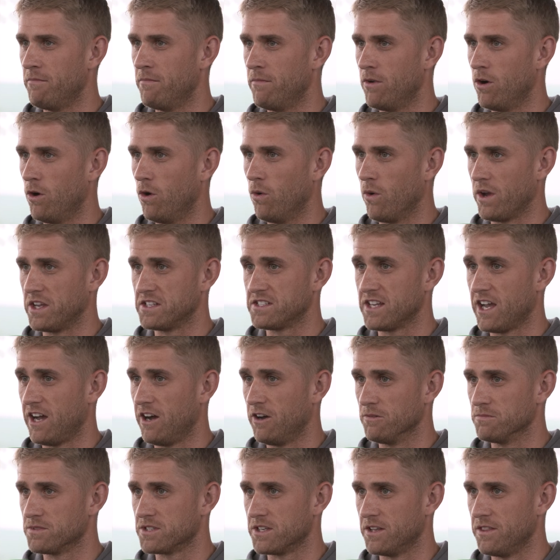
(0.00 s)
always
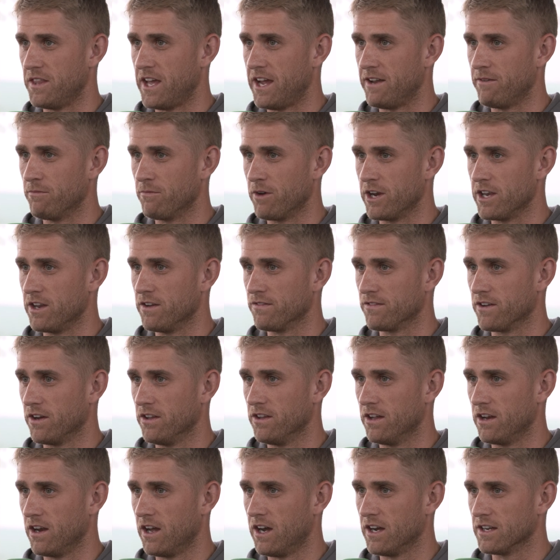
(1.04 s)
helps. And then when you've got
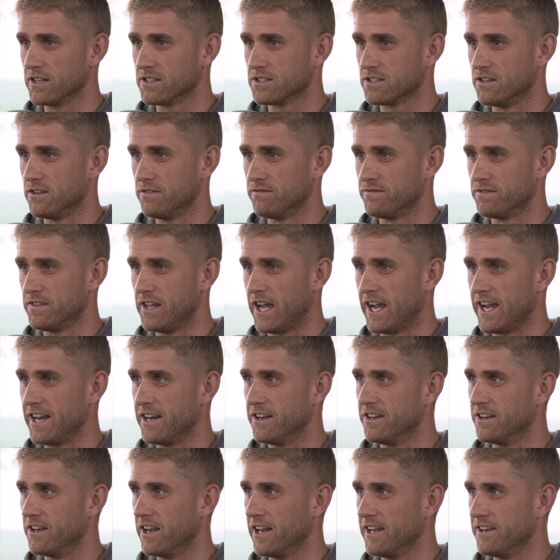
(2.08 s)
the likes of
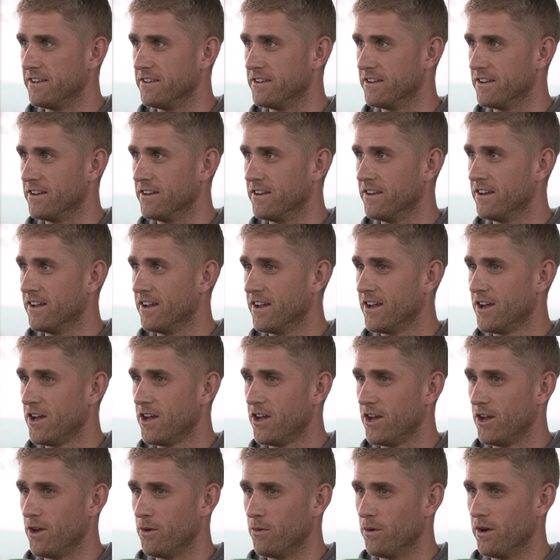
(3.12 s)
Dane and Lyndon
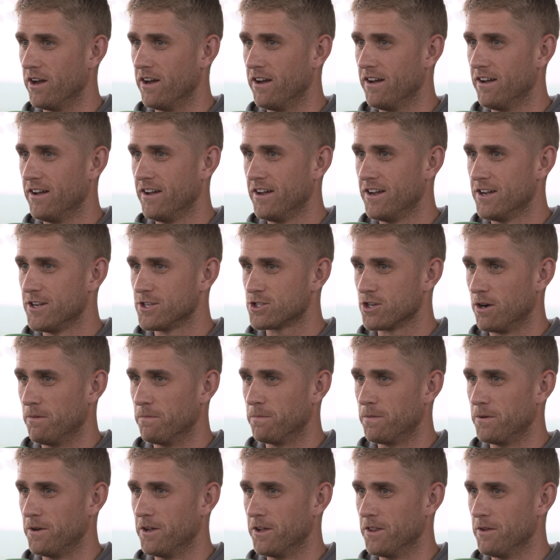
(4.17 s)
who are
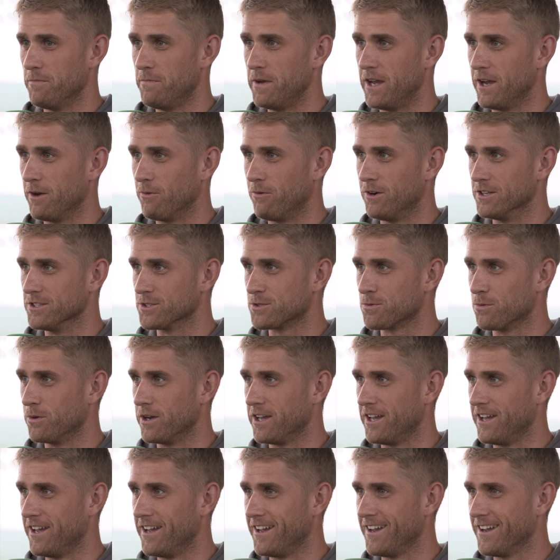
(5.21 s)
chomping at the bit once
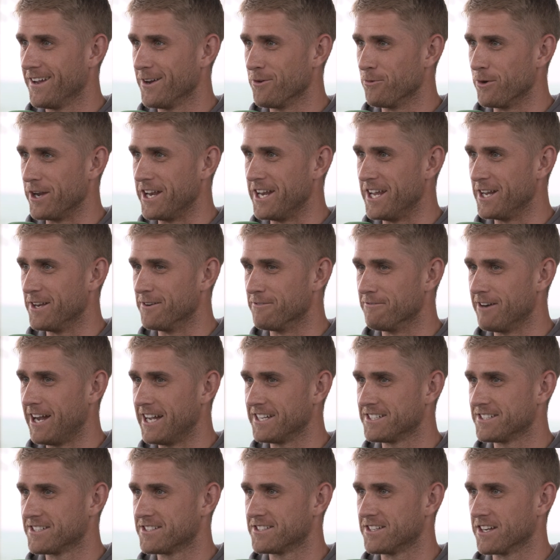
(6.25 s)
we need a
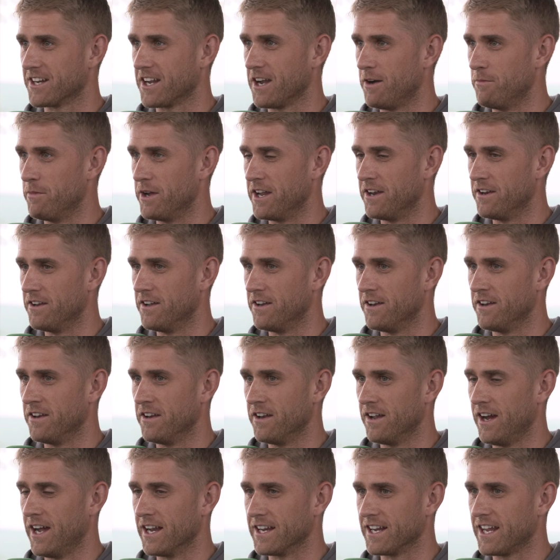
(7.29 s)
rest to come in
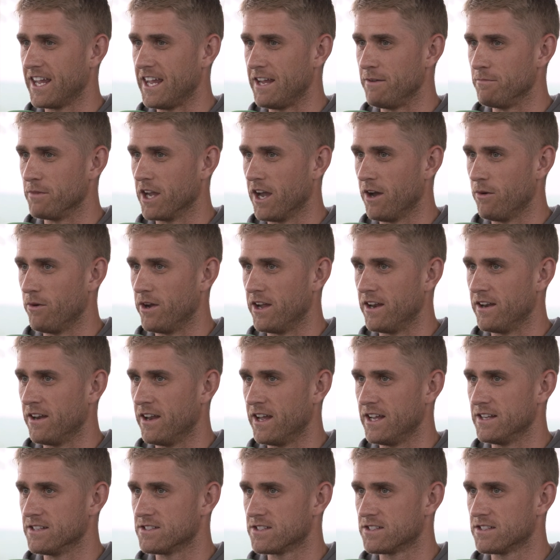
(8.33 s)
and keep going,
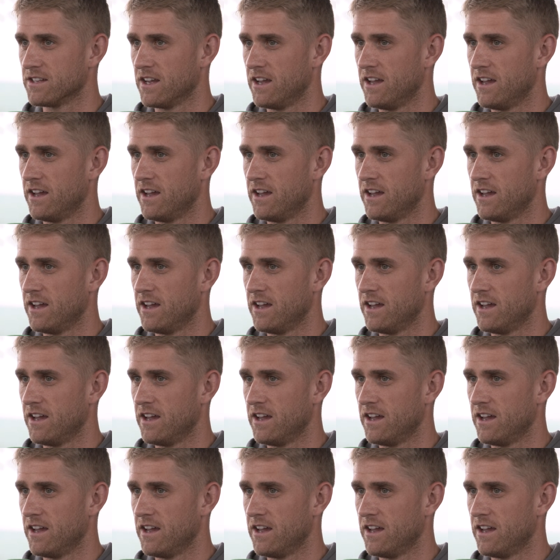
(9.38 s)
it's